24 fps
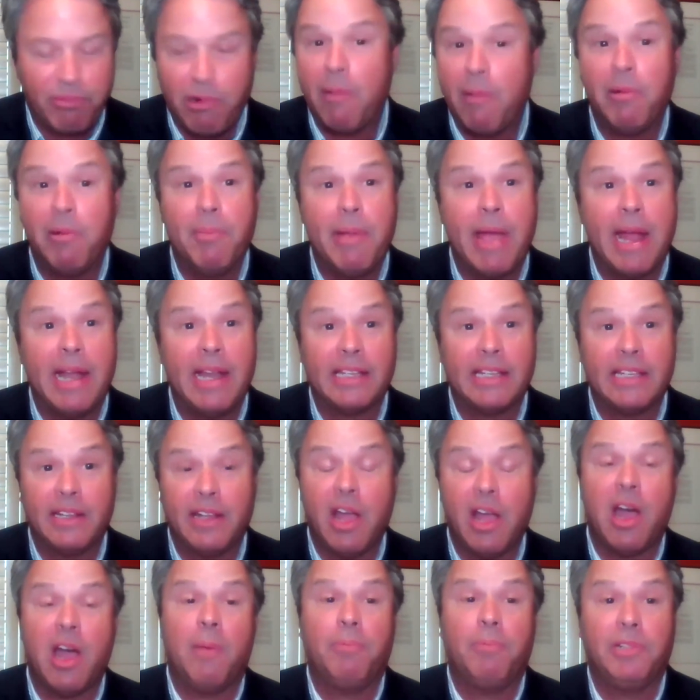problematic and
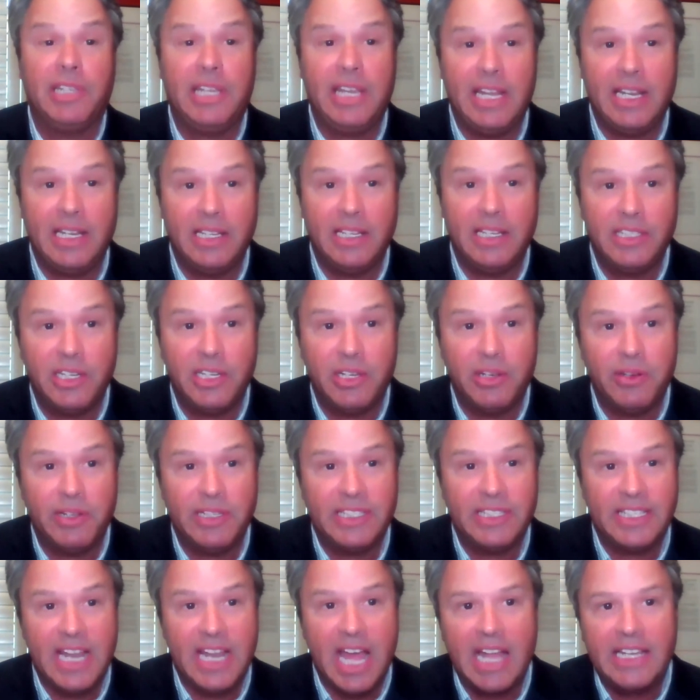complicated, so
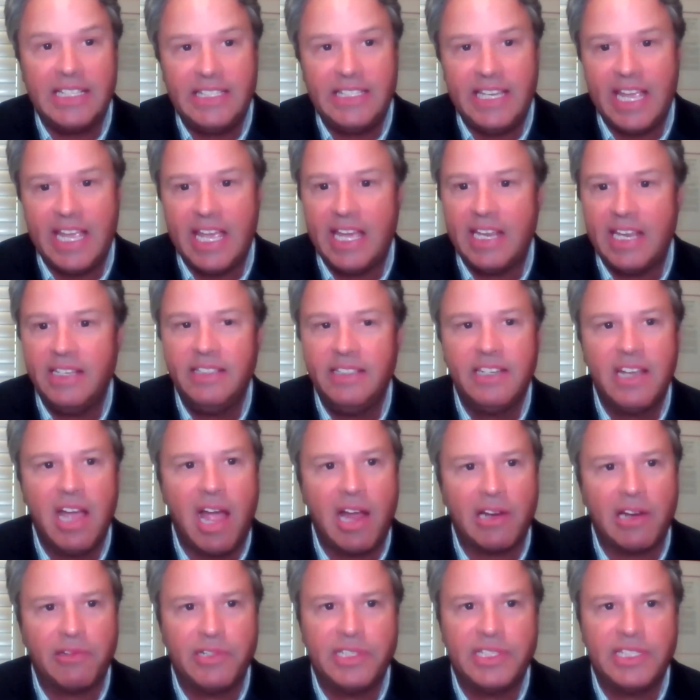it's not dead.
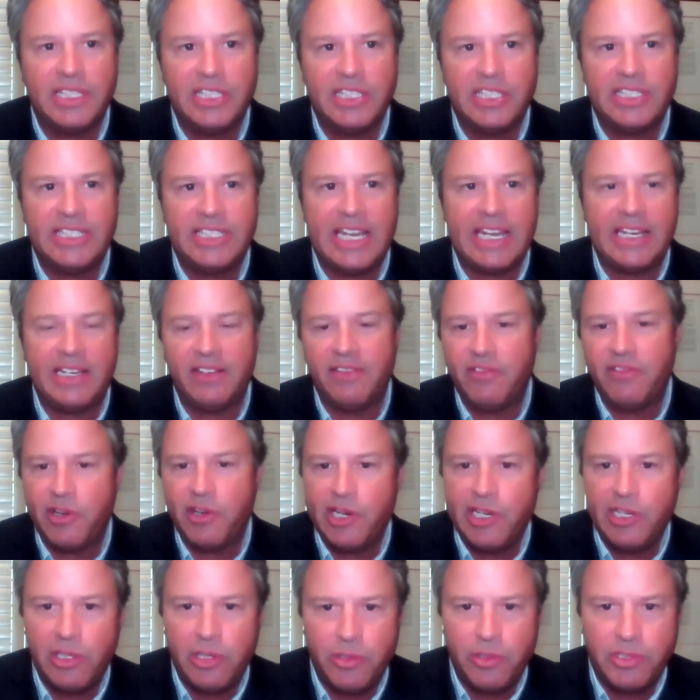Congress has taken a
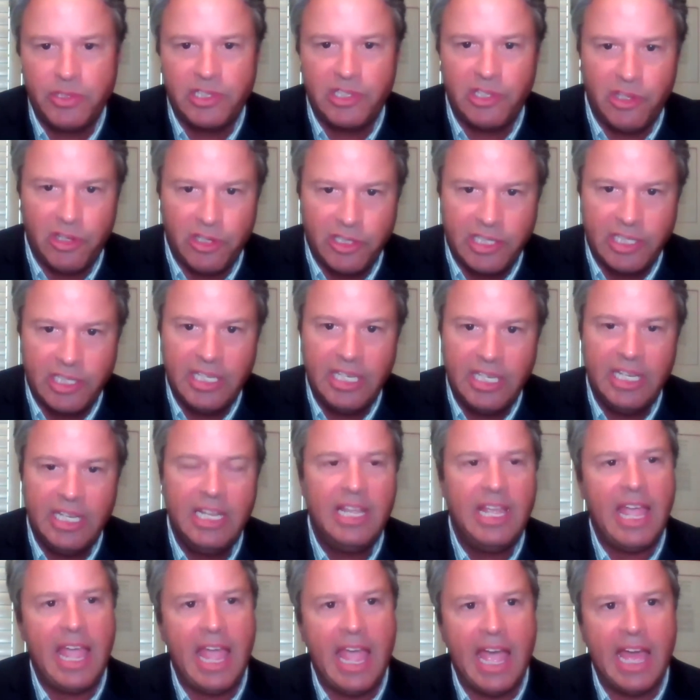very close look
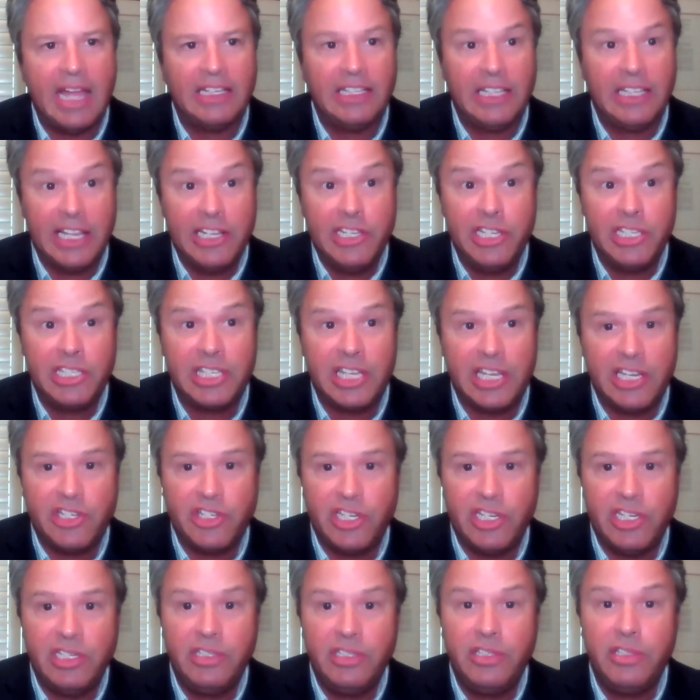at
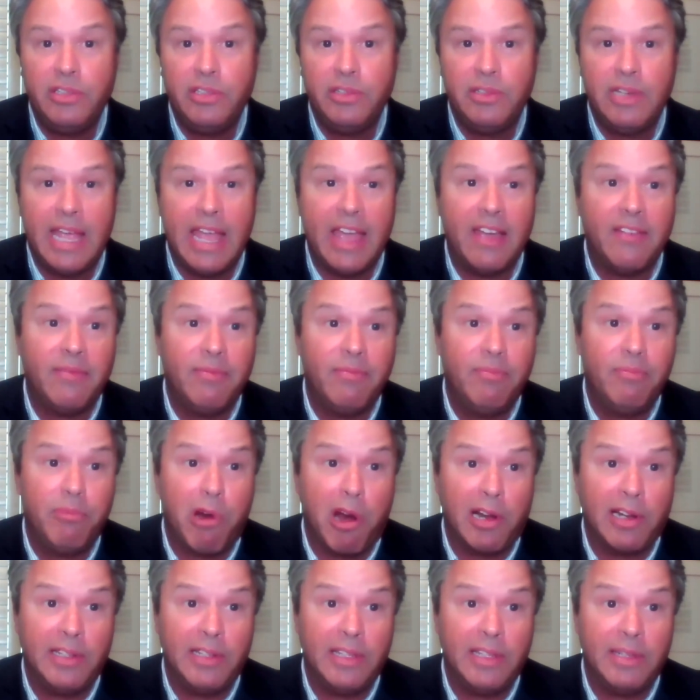legislation to have
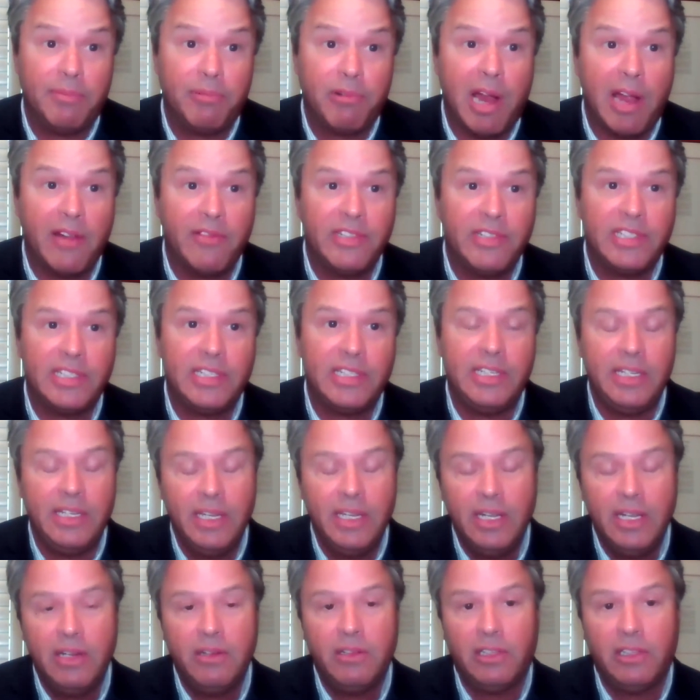broadened the privacy
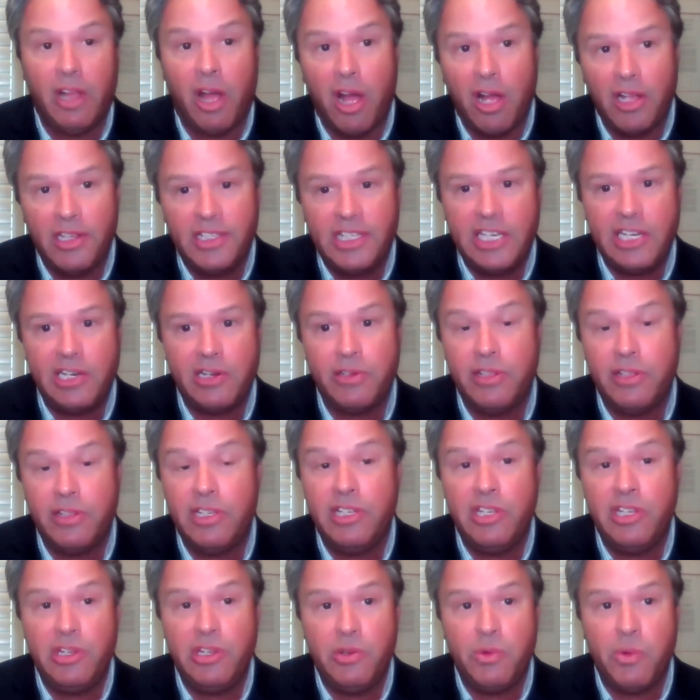laws here in the
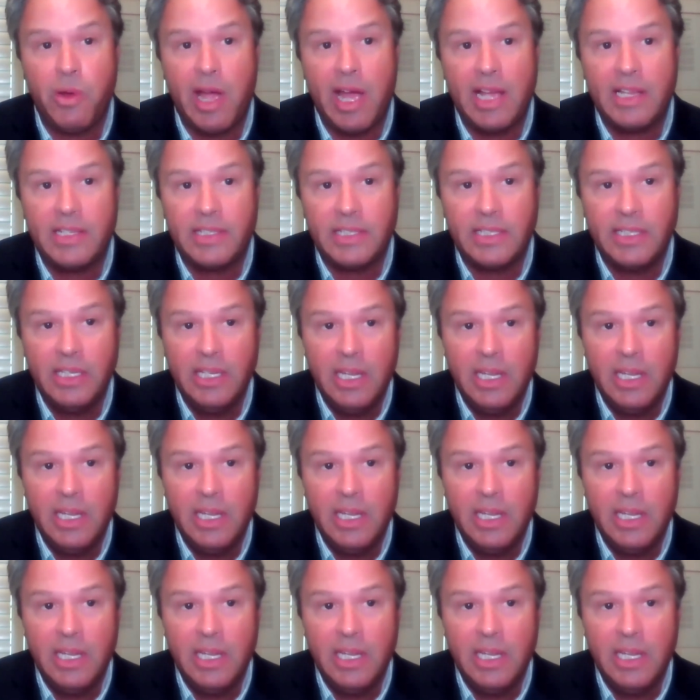US,